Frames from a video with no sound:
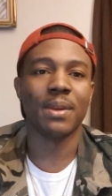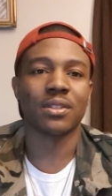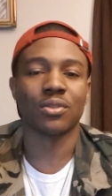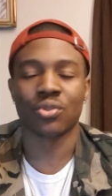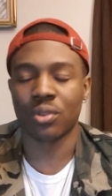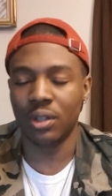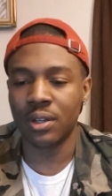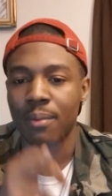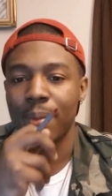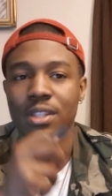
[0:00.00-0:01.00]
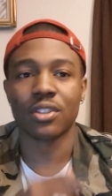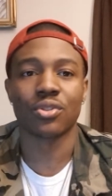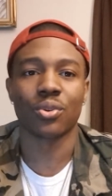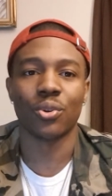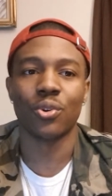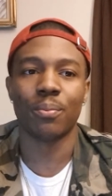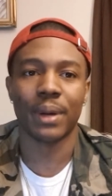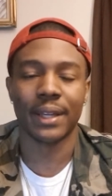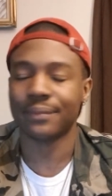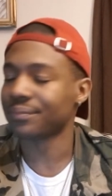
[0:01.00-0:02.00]
misconstrued,
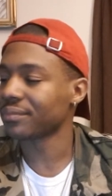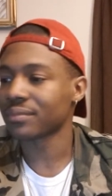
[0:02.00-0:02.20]
but